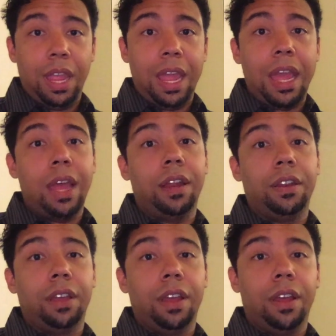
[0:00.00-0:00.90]

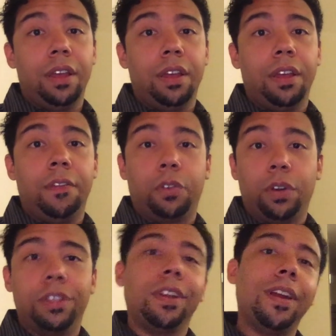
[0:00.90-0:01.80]
and uh, of
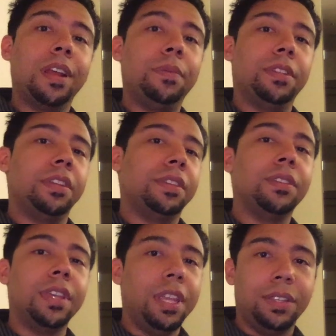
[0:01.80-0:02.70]
course, starting a business
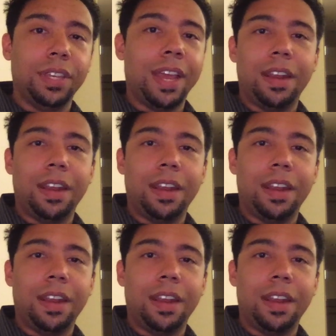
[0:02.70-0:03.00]
isn't easy.